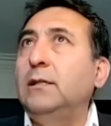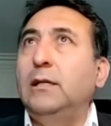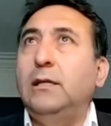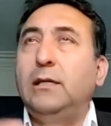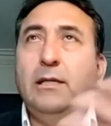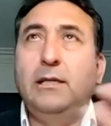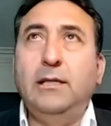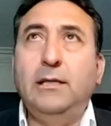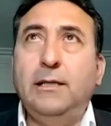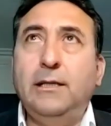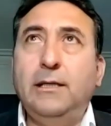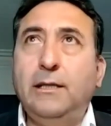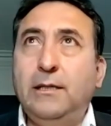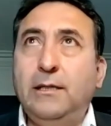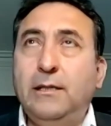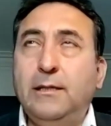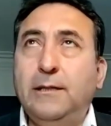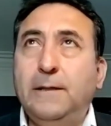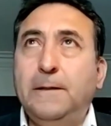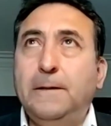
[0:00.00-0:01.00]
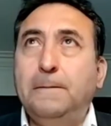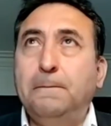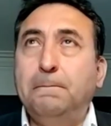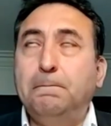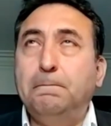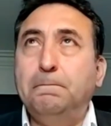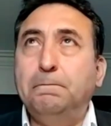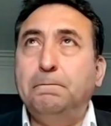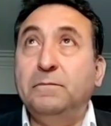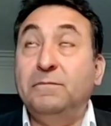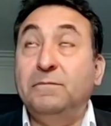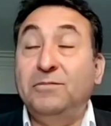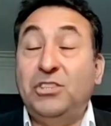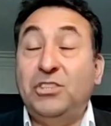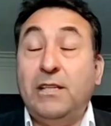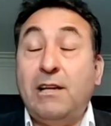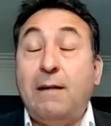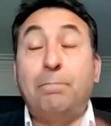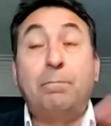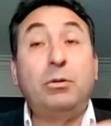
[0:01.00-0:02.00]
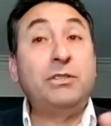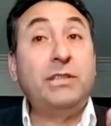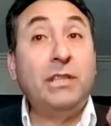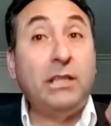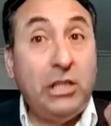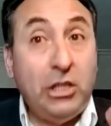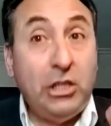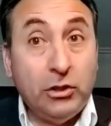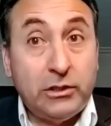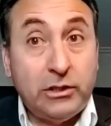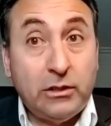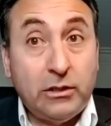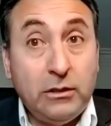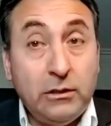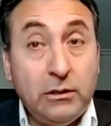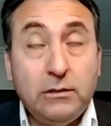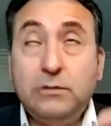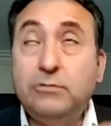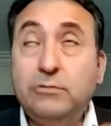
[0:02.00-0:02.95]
general prosecutor,